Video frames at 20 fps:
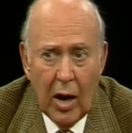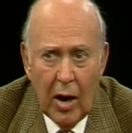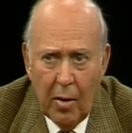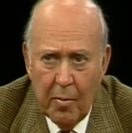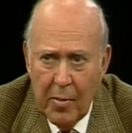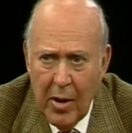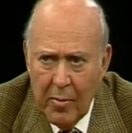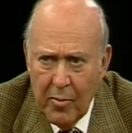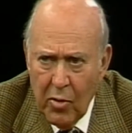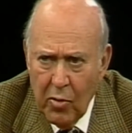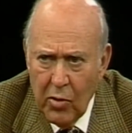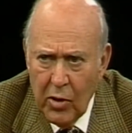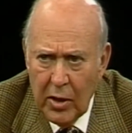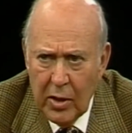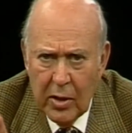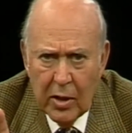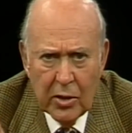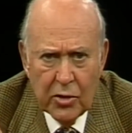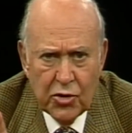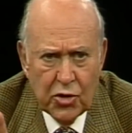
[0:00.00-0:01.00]
I remember
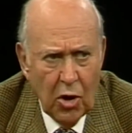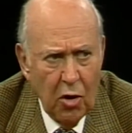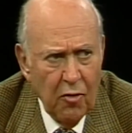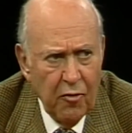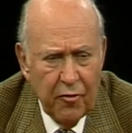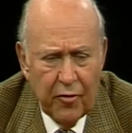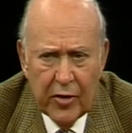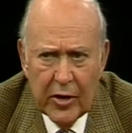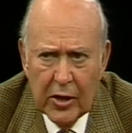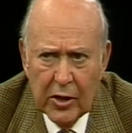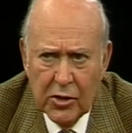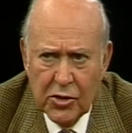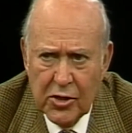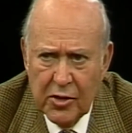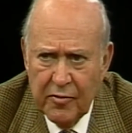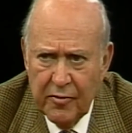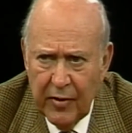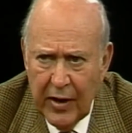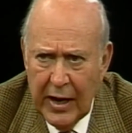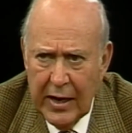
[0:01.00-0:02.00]
when Joe
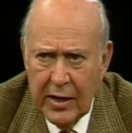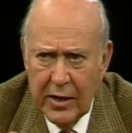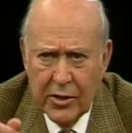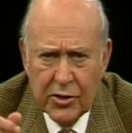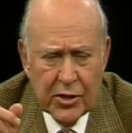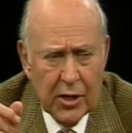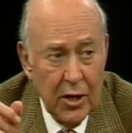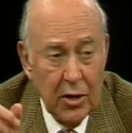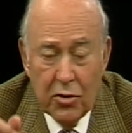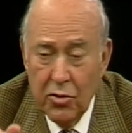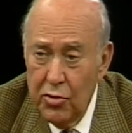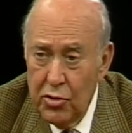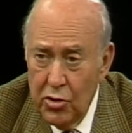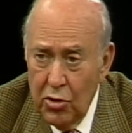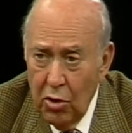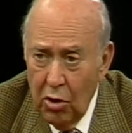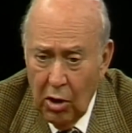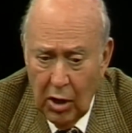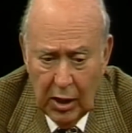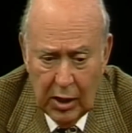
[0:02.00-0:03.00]
Fields invited us in New
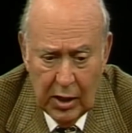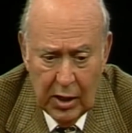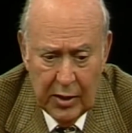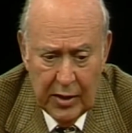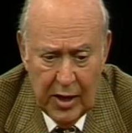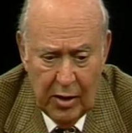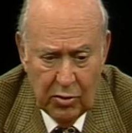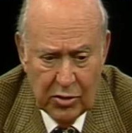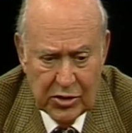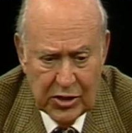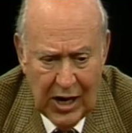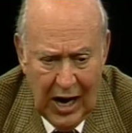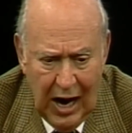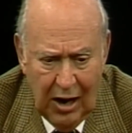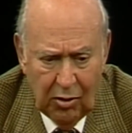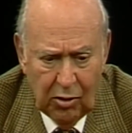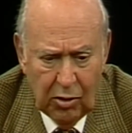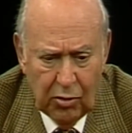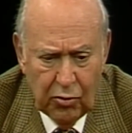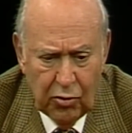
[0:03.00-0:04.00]
York, and there was
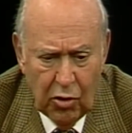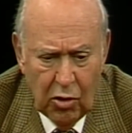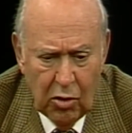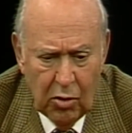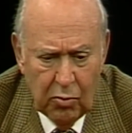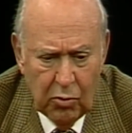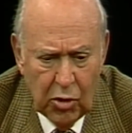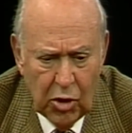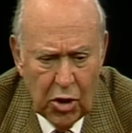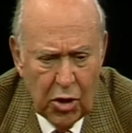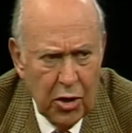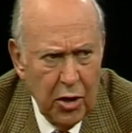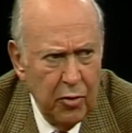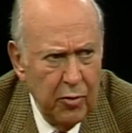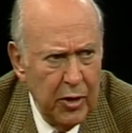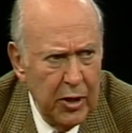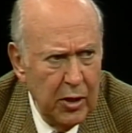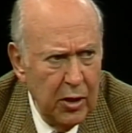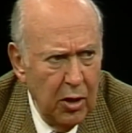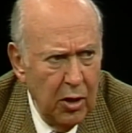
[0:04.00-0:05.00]
Harold Rome,
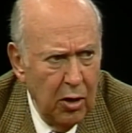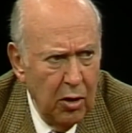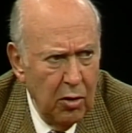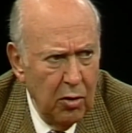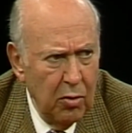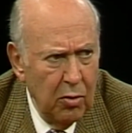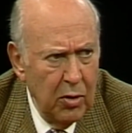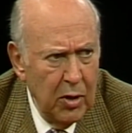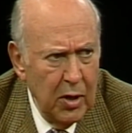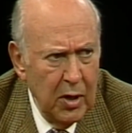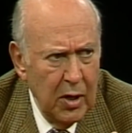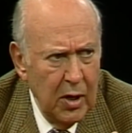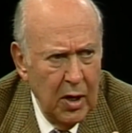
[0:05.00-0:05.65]
Lerner and Lowe.